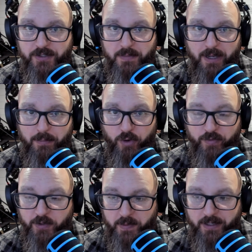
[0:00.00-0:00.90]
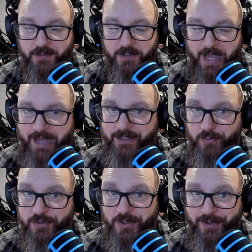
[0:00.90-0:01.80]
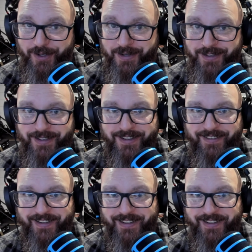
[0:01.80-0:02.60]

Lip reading: to make movies because his acting was so good, right?